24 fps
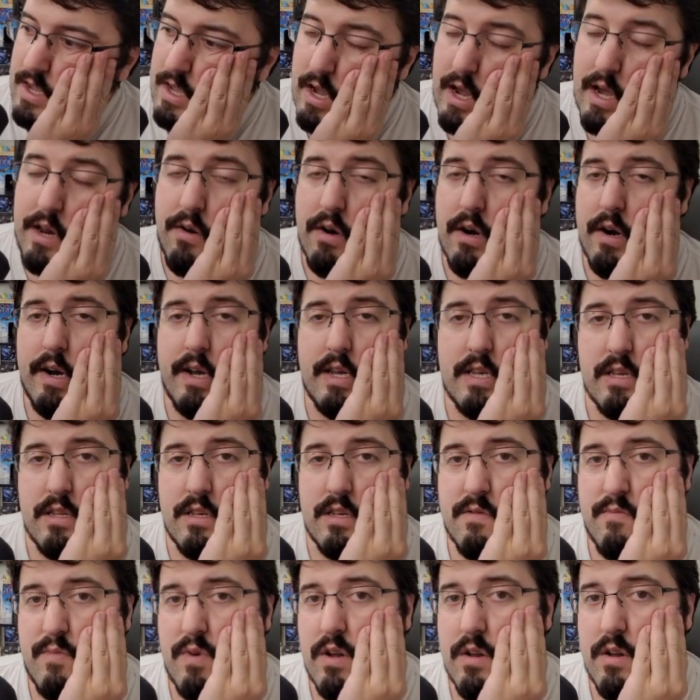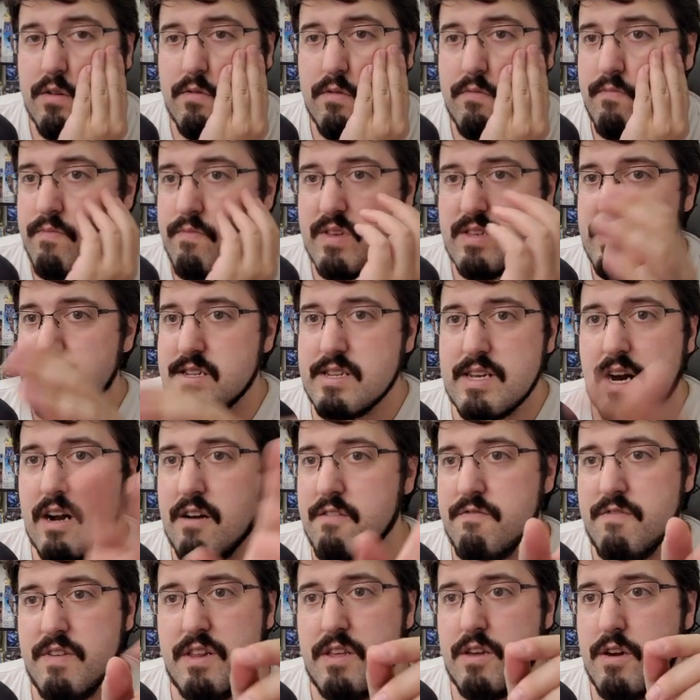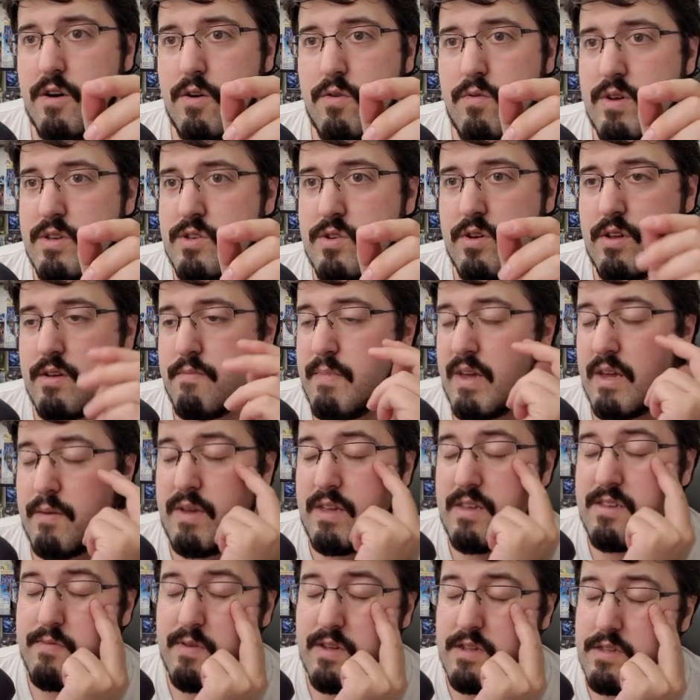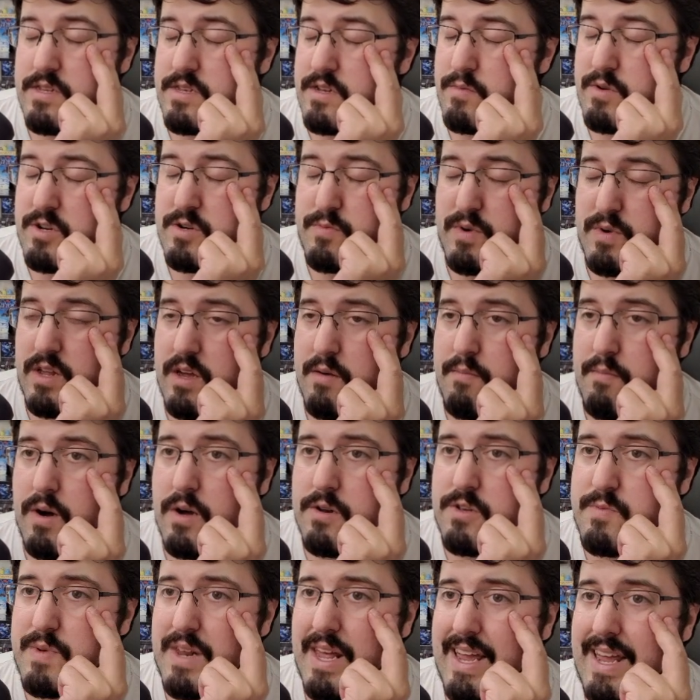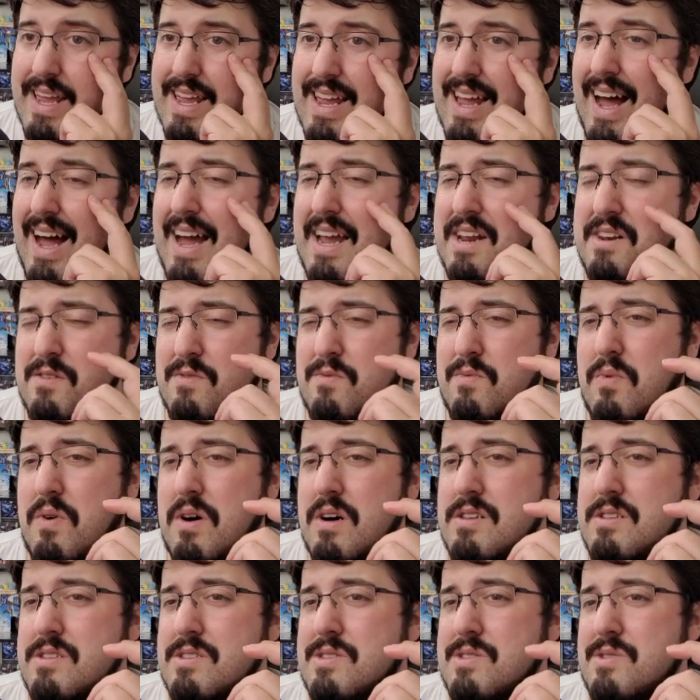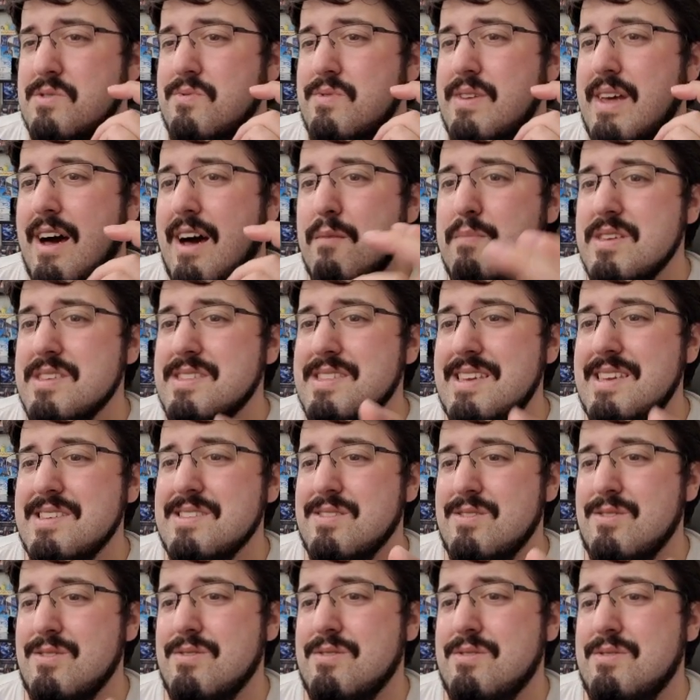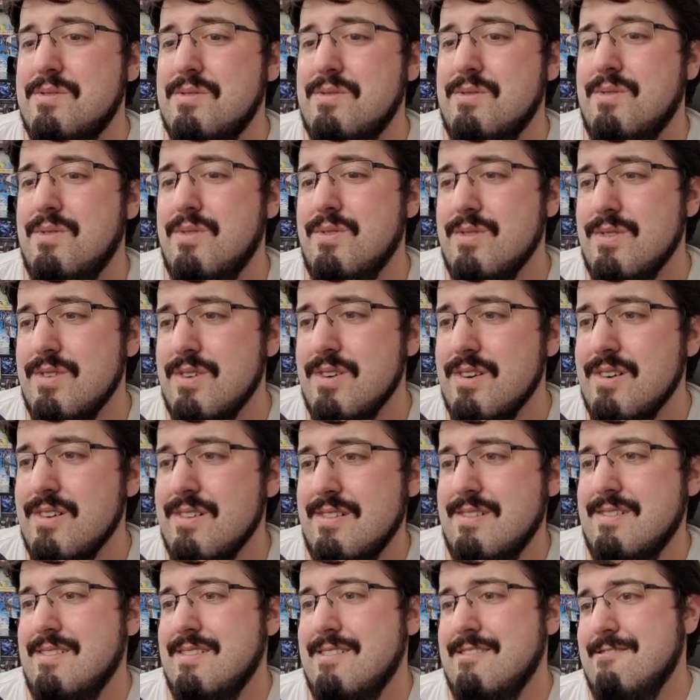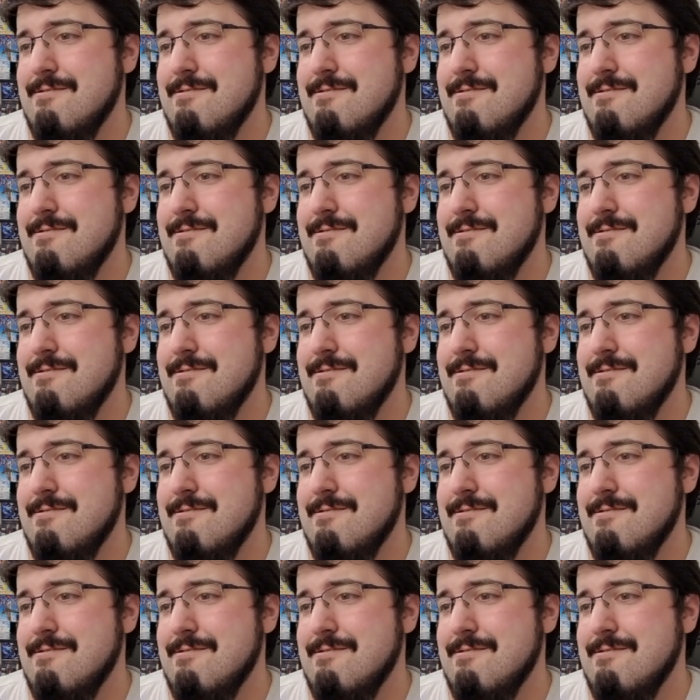I know I already said this model, this entire video is going to make me spend so much money on models, but I kind of want to now because these look cool.